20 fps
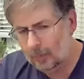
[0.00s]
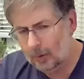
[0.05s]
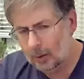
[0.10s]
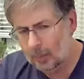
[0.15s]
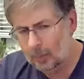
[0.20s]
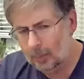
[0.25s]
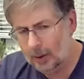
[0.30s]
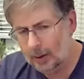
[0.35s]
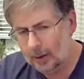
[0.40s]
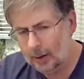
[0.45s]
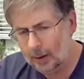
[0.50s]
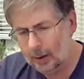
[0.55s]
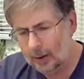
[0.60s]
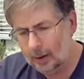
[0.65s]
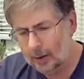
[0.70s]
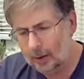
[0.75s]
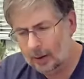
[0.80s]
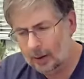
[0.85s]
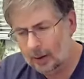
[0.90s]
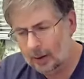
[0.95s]
but I
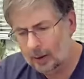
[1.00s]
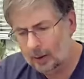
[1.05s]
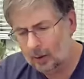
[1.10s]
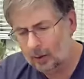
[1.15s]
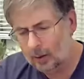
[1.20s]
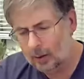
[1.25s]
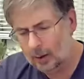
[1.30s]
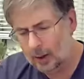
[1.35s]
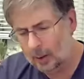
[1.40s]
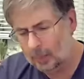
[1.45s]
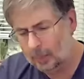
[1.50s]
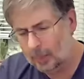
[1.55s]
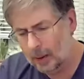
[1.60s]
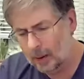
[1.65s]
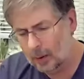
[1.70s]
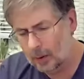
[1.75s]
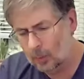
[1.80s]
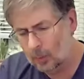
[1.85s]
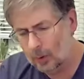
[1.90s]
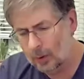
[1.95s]
don't think I would
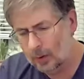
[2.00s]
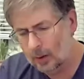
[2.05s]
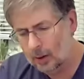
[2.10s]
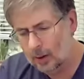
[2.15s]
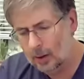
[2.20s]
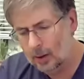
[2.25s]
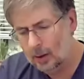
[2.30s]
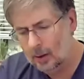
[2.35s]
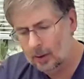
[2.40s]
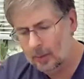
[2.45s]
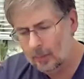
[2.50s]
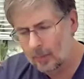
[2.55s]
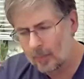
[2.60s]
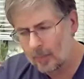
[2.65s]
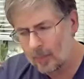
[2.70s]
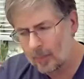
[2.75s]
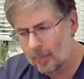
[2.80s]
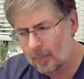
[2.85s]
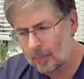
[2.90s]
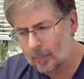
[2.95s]
pair it with.
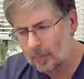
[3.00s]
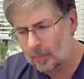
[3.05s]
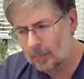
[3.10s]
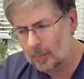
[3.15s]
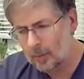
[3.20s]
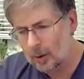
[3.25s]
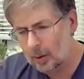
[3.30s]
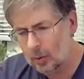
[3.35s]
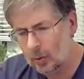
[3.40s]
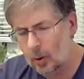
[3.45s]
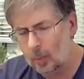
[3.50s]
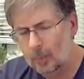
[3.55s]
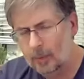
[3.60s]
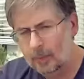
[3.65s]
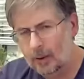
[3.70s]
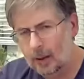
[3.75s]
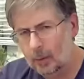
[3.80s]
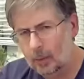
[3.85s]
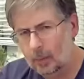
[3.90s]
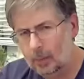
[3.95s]
Normally,
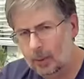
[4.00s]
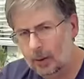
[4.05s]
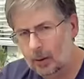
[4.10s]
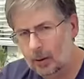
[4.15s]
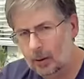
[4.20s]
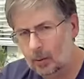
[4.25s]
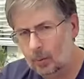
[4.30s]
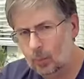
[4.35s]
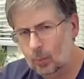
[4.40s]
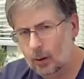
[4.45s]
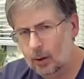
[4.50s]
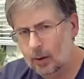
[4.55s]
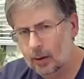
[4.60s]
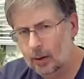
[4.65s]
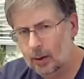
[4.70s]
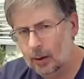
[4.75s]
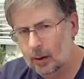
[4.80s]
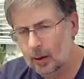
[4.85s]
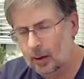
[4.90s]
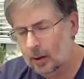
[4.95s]
if I would pair it with
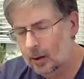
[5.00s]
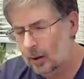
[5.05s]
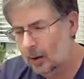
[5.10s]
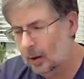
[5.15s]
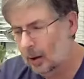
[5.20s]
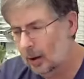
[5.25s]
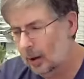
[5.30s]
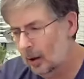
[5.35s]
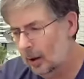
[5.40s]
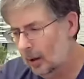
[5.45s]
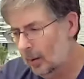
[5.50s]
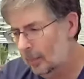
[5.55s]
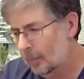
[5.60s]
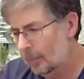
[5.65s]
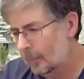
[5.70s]
the